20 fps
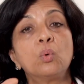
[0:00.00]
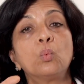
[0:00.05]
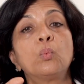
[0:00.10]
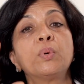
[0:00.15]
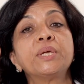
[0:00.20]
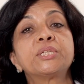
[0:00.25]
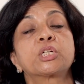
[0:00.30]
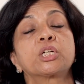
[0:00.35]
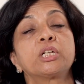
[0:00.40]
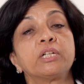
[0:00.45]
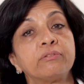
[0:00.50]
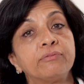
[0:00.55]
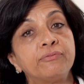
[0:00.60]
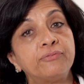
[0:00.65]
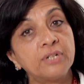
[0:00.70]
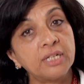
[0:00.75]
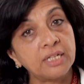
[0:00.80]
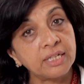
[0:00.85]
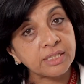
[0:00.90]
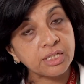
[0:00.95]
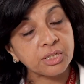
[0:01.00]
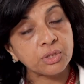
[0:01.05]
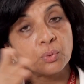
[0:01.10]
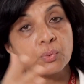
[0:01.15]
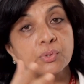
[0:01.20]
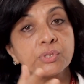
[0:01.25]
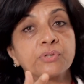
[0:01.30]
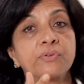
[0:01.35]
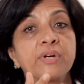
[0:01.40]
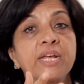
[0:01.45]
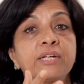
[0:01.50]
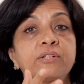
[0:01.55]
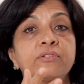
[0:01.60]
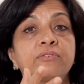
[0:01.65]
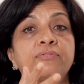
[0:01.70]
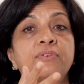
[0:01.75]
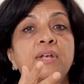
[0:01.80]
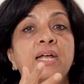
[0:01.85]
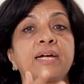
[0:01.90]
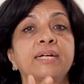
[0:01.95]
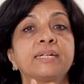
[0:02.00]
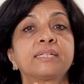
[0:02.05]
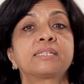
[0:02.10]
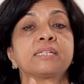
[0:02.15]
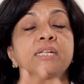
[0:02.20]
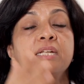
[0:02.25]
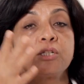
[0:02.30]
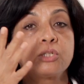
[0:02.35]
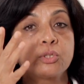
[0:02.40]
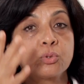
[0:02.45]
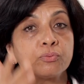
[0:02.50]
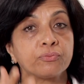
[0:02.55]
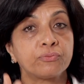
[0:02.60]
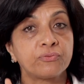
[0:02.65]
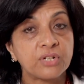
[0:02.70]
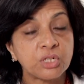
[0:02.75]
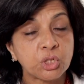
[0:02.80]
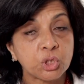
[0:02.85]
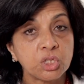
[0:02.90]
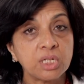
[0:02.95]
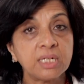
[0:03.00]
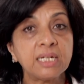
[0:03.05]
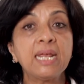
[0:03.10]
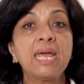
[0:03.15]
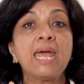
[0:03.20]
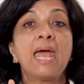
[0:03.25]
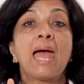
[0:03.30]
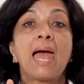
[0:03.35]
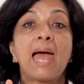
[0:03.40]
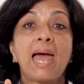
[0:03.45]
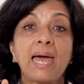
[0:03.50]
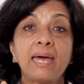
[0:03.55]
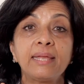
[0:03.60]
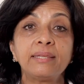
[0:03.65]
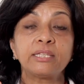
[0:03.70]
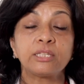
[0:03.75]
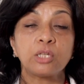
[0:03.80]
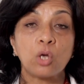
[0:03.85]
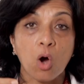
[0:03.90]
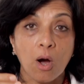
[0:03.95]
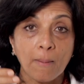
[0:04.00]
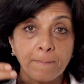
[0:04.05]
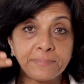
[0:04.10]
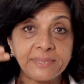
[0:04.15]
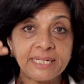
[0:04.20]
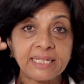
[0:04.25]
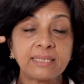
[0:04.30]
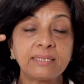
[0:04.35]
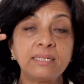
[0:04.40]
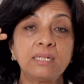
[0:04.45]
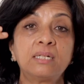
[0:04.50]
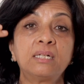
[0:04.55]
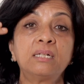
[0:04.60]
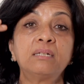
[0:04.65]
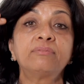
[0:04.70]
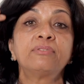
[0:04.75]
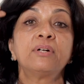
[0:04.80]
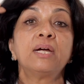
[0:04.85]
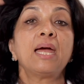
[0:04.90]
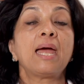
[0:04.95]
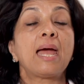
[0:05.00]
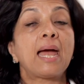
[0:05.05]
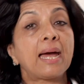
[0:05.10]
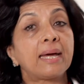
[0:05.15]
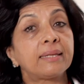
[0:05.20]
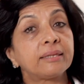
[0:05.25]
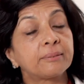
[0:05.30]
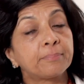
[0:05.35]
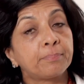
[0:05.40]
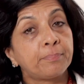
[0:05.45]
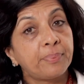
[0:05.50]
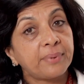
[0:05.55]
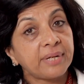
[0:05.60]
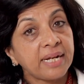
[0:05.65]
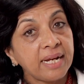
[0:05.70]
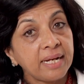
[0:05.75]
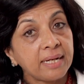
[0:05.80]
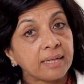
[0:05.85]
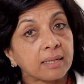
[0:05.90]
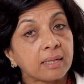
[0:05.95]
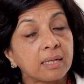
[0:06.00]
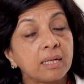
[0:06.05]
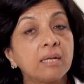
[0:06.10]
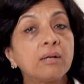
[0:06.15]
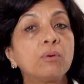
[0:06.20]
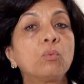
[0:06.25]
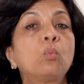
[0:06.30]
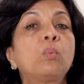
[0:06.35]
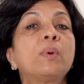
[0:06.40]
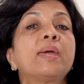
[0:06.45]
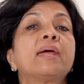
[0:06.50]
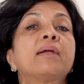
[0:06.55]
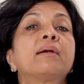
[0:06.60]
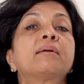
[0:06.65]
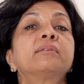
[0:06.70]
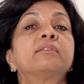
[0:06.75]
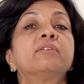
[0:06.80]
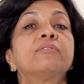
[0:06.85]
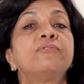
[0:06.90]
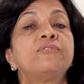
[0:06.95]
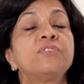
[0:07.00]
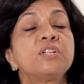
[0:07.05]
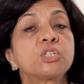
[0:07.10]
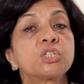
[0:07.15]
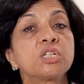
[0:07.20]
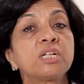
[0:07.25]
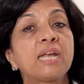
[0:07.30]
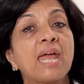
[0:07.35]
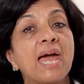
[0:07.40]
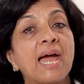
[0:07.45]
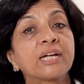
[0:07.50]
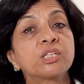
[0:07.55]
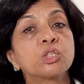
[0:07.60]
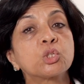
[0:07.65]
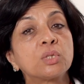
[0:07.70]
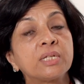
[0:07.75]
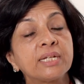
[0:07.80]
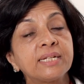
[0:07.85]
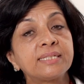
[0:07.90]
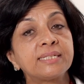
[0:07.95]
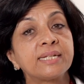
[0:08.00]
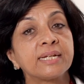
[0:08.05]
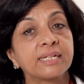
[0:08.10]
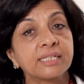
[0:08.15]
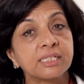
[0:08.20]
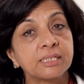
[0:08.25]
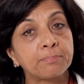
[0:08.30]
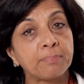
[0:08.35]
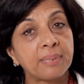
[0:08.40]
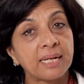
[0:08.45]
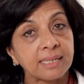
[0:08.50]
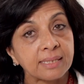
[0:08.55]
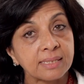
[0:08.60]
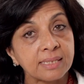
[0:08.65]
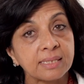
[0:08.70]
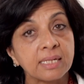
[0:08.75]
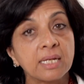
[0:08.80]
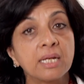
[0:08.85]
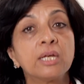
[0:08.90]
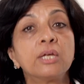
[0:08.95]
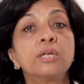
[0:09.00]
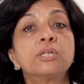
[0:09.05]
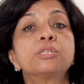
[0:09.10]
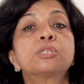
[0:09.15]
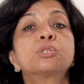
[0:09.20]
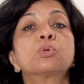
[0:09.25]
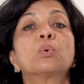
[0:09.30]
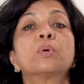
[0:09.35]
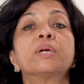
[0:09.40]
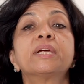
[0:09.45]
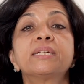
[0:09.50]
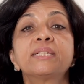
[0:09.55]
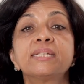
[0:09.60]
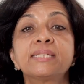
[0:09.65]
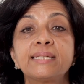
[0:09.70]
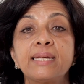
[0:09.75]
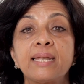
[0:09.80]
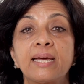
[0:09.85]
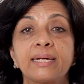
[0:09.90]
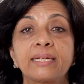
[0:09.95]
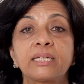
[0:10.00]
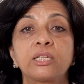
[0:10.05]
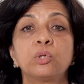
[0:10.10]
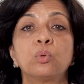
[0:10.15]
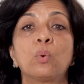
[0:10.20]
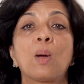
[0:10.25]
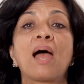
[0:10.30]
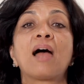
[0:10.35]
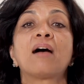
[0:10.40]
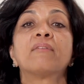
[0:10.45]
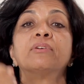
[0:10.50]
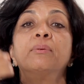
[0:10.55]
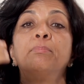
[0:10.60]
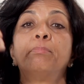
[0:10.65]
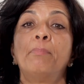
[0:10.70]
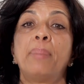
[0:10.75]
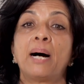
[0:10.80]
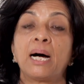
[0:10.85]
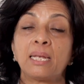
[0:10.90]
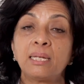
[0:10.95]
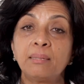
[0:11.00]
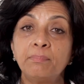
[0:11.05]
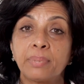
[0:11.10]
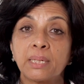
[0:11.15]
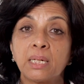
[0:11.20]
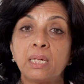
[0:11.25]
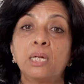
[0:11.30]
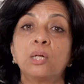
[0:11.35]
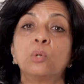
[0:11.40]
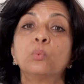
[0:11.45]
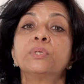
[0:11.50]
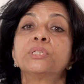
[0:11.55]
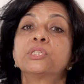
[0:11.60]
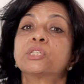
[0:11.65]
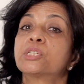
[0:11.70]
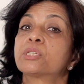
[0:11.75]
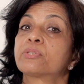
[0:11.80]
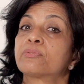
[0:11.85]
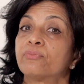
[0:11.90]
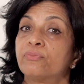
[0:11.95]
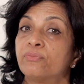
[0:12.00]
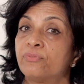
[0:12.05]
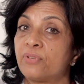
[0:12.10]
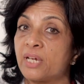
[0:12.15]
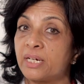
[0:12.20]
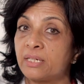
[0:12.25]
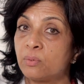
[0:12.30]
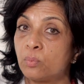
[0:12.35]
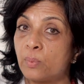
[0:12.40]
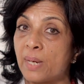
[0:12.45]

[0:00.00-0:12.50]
which converts those rays of light into vision, and the optic nerve and the brain, where the vision actually takes place. So it is like you have a bulb which is